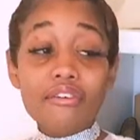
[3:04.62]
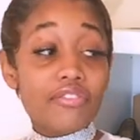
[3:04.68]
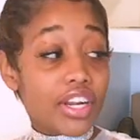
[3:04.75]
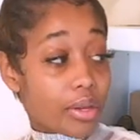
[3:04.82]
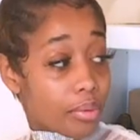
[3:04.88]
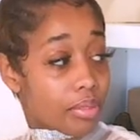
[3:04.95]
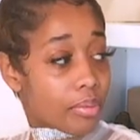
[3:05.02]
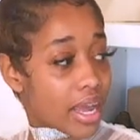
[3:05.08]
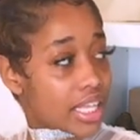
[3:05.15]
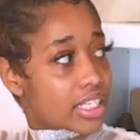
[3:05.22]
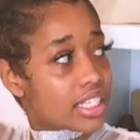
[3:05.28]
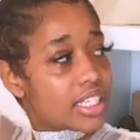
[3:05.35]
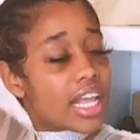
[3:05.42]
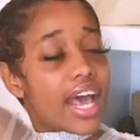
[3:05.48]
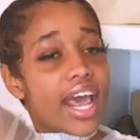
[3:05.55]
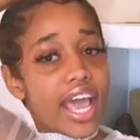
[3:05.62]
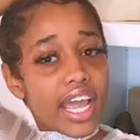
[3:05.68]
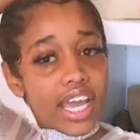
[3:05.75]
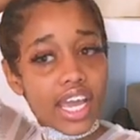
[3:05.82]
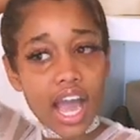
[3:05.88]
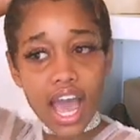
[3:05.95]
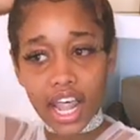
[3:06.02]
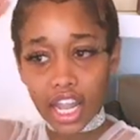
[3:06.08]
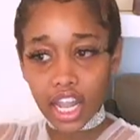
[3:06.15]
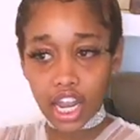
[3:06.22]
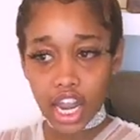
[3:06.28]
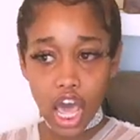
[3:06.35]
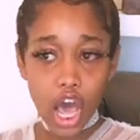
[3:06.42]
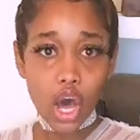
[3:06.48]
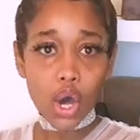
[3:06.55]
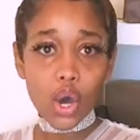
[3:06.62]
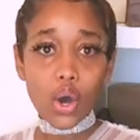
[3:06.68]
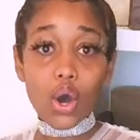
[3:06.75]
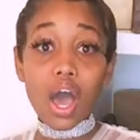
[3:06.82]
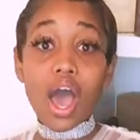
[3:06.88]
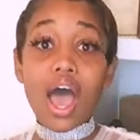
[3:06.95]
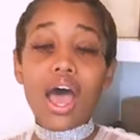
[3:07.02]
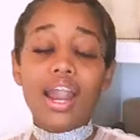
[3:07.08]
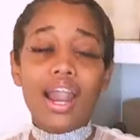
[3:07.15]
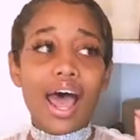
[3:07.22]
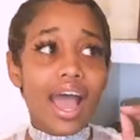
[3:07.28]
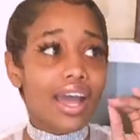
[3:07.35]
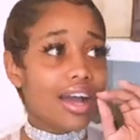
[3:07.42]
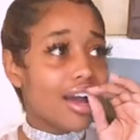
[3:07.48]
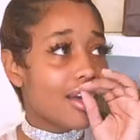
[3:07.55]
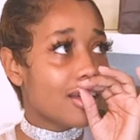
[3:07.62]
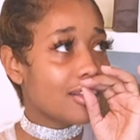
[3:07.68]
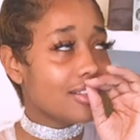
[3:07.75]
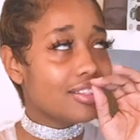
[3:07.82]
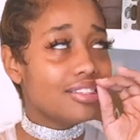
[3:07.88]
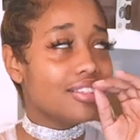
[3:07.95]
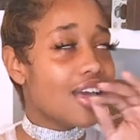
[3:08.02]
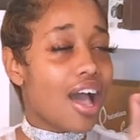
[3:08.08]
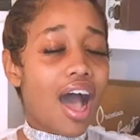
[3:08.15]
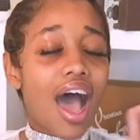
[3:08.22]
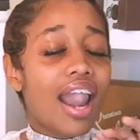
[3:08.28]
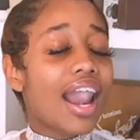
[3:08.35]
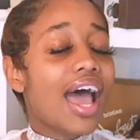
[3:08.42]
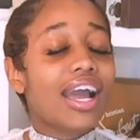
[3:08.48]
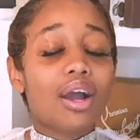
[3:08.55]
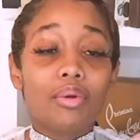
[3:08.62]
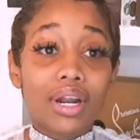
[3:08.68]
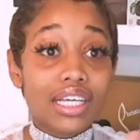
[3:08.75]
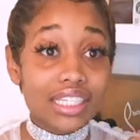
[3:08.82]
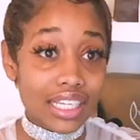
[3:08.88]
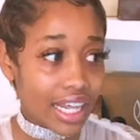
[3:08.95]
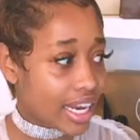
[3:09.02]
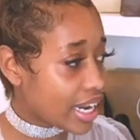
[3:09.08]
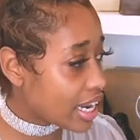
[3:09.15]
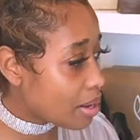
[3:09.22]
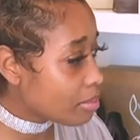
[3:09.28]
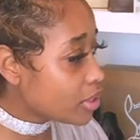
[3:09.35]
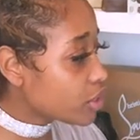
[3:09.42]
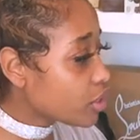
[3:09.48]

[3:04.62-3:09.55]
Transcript: Thing with my aesthetic, hello. Like when I say they're lit, let me